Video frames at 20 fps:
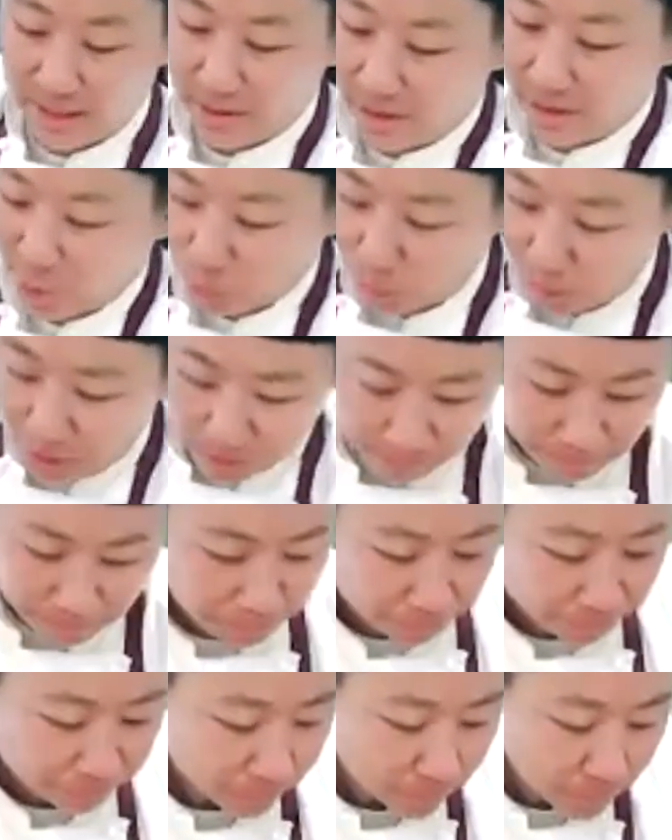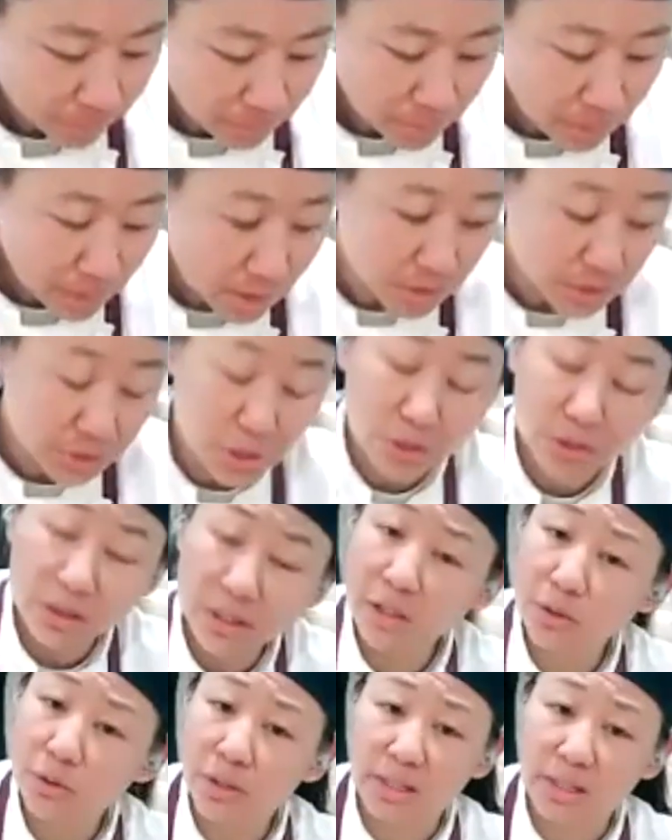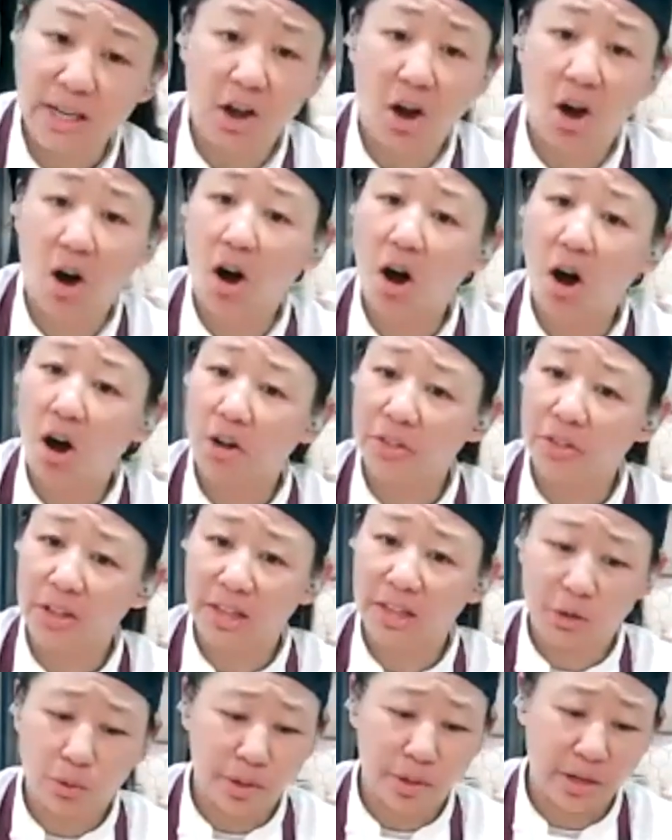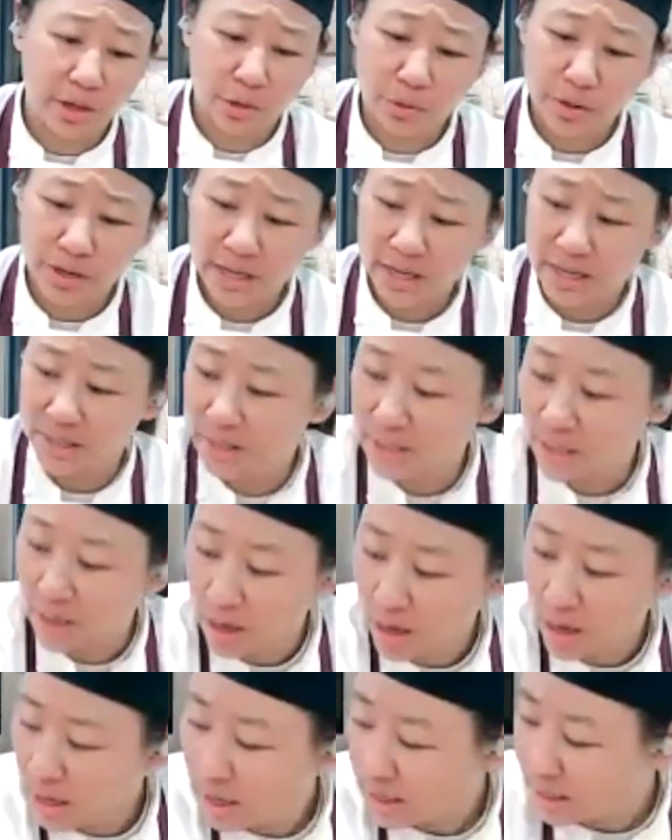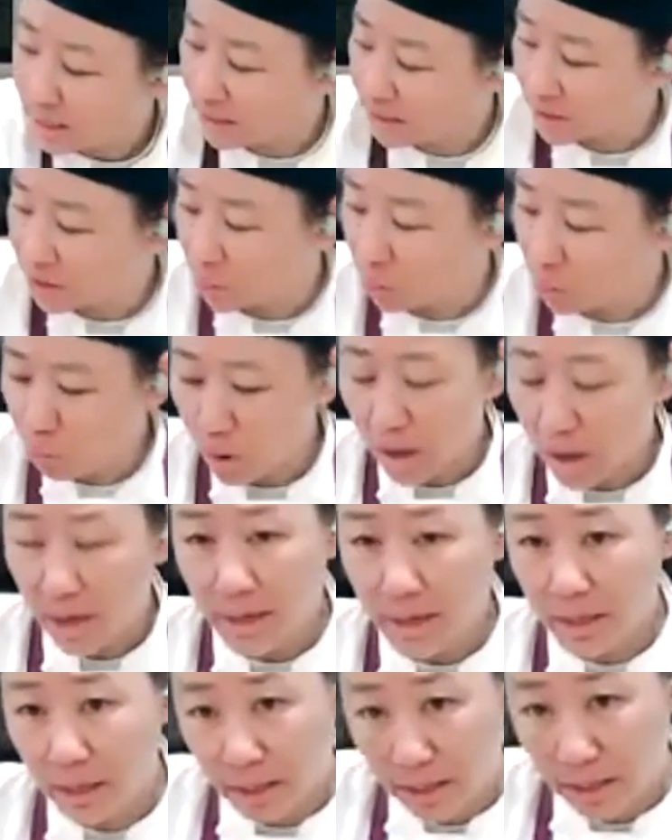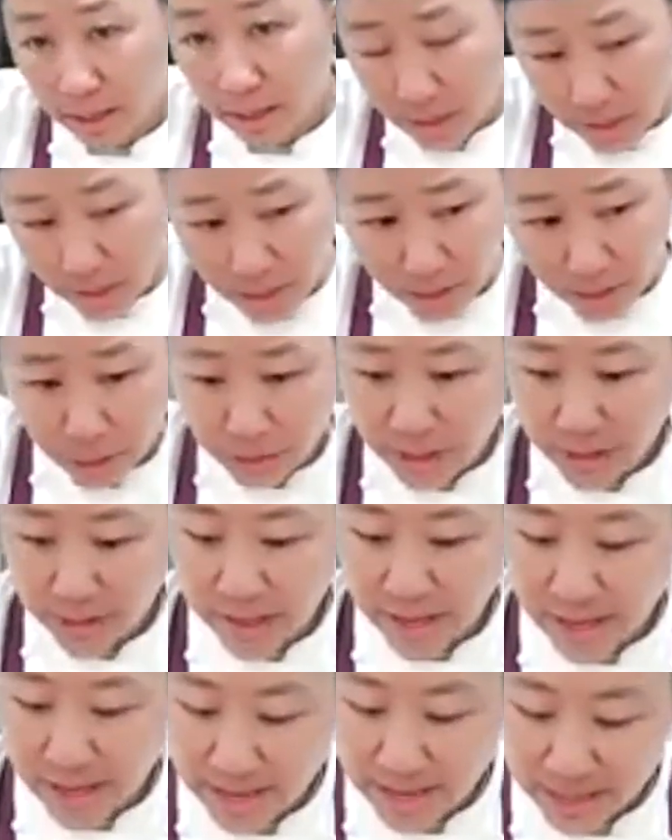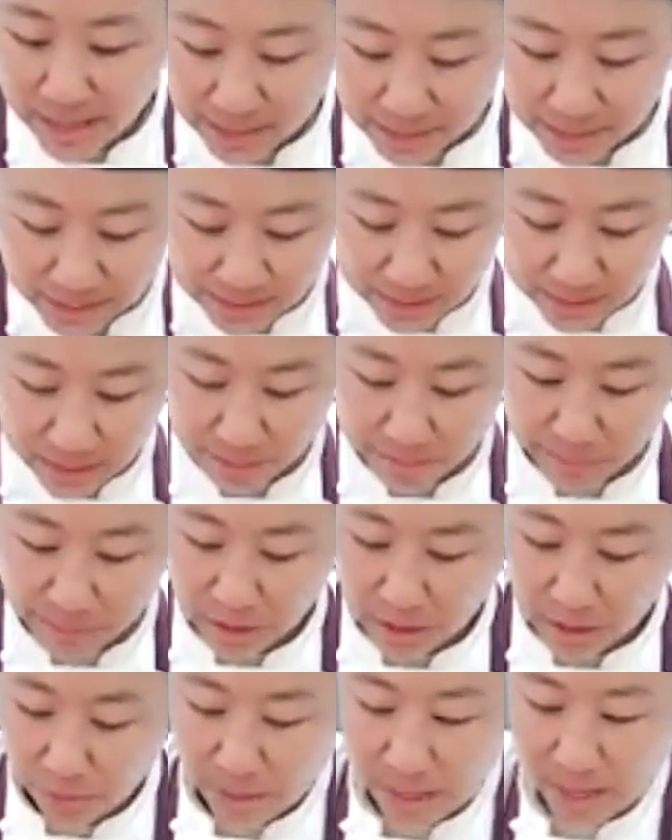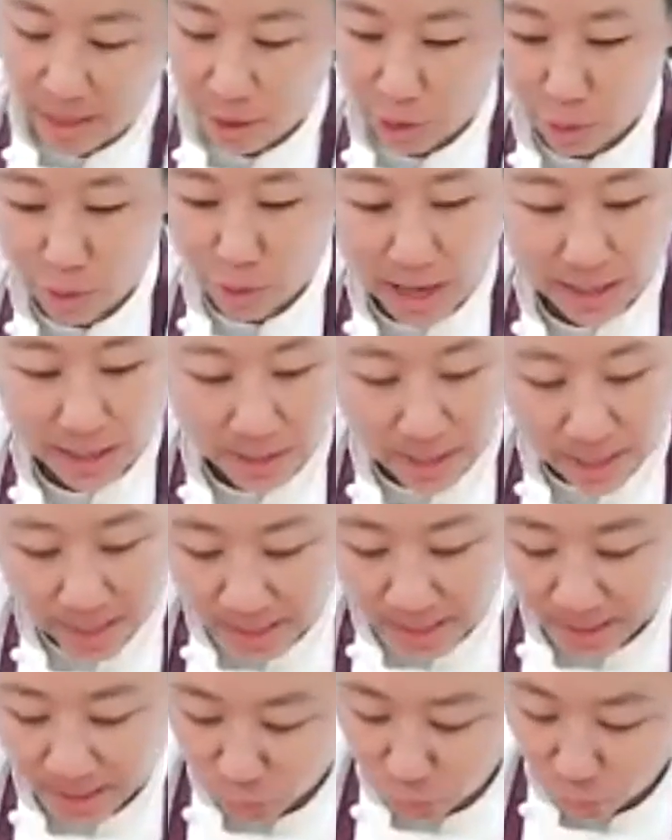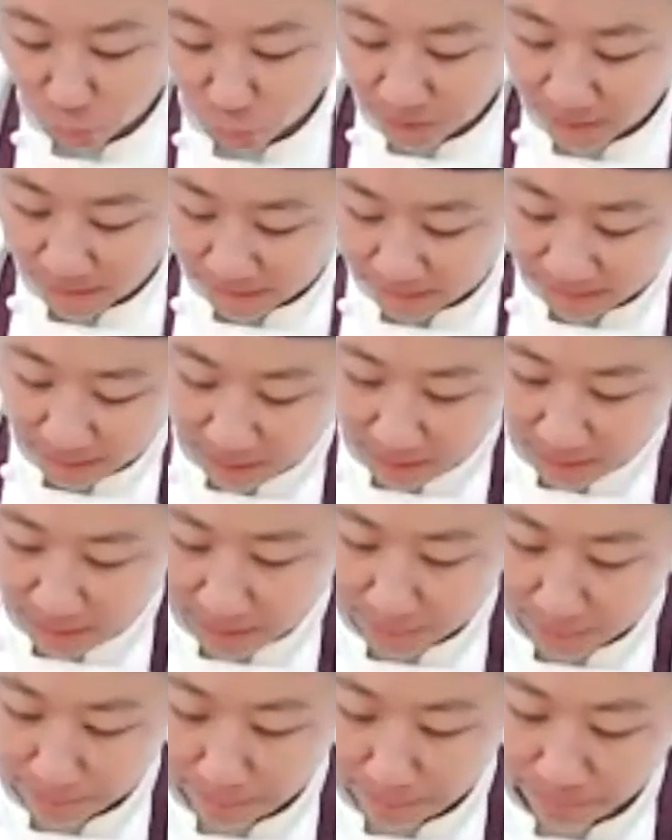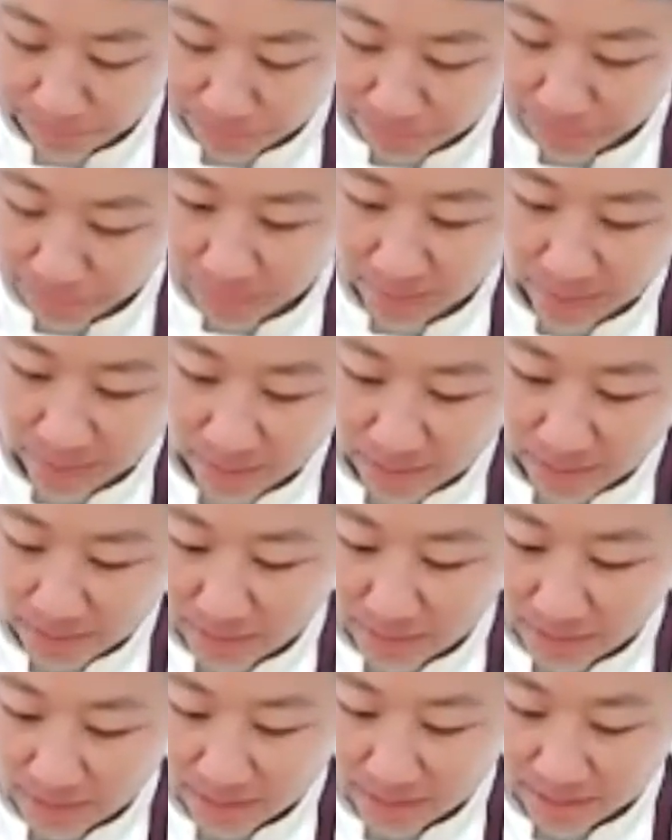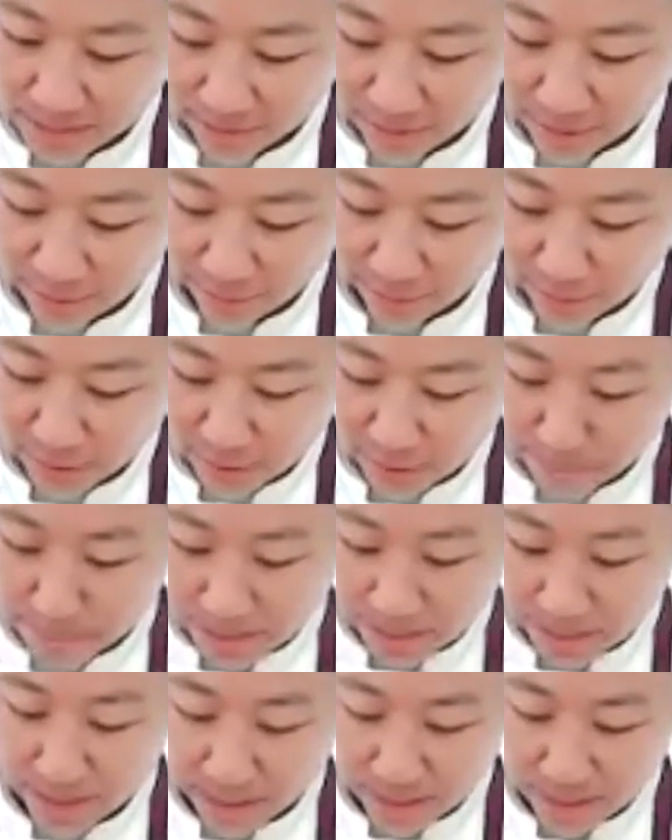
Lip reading: in there as well. So literally all the liquid ingredients into one, including the eggs. I'm going to go ahead and crack the eggs one at a time. These are from